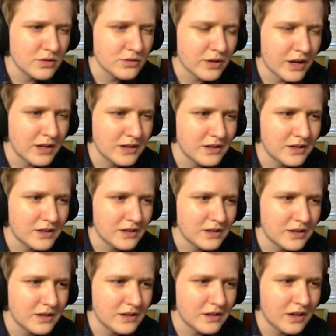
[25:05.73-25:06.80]
Right?
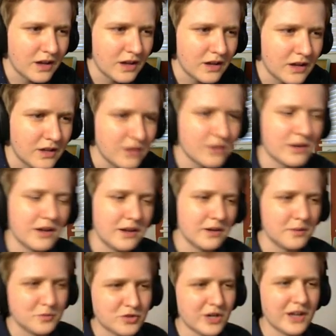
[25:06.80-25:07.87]
Yeah? Okay,
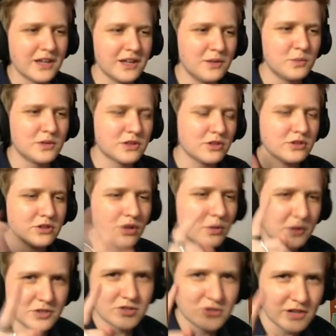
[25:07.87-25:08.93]
I'm trying it with the
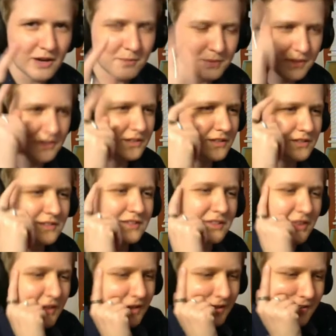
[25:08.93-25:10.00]
lowest trapeze
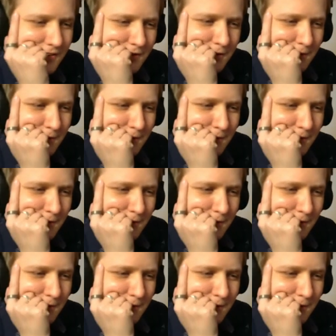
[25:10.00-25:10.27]
thing.